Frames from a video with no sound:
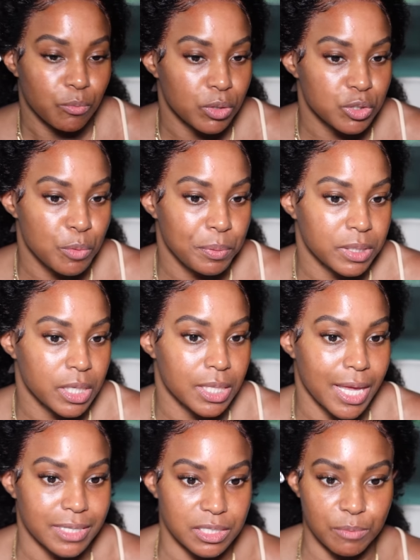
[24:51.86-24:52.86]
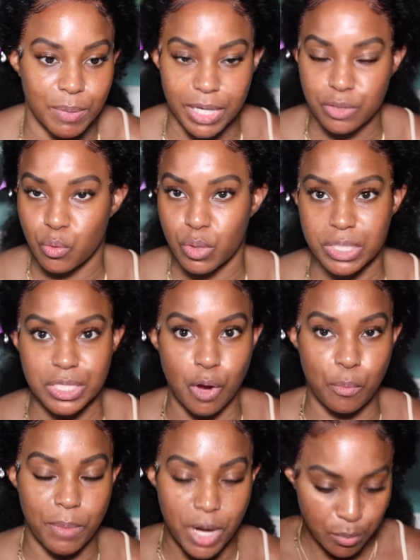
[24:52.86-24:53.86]
Once we put the elastic band on, it's
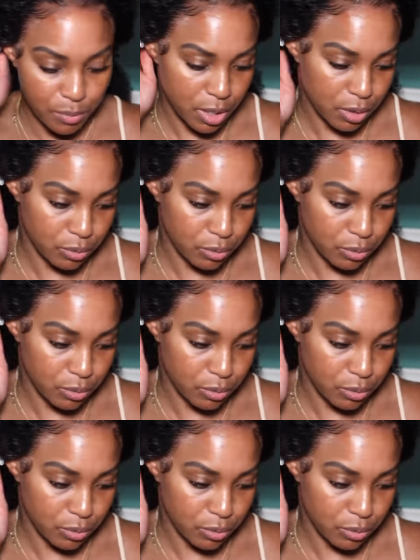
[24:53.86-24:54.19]
gonna melt.